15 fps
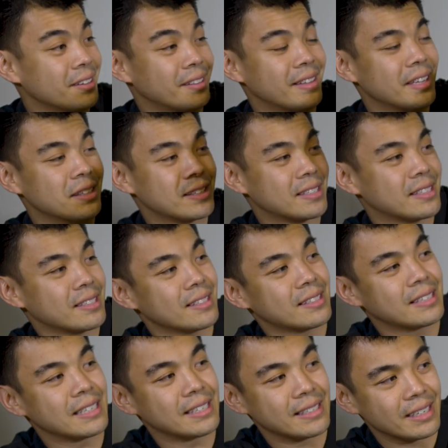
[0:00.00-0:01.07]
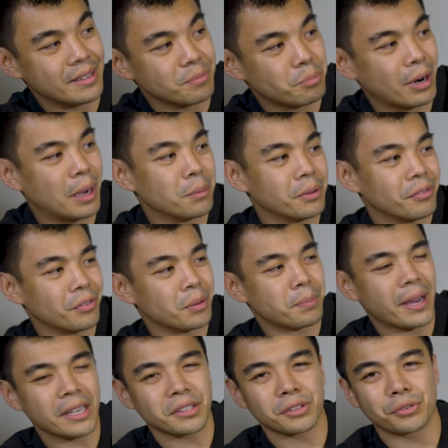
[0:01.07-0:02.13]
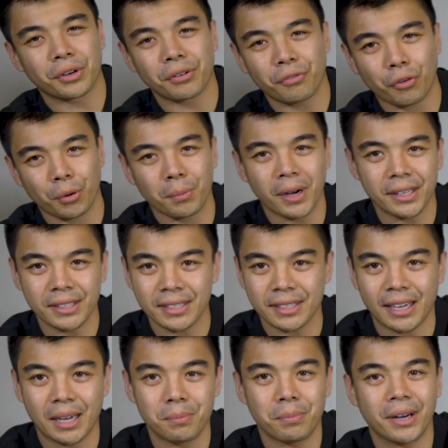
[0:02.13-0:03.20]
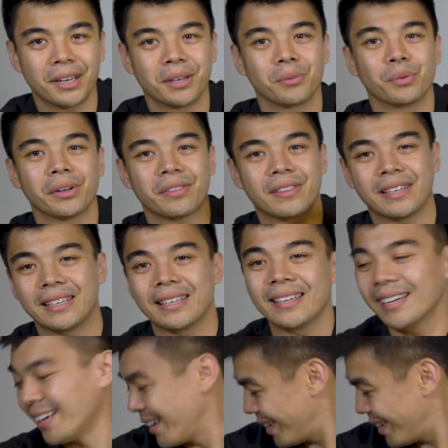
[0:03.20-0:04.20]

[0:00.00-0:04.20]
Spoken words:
This season, probably for the past 3 or 4 months, I putted with the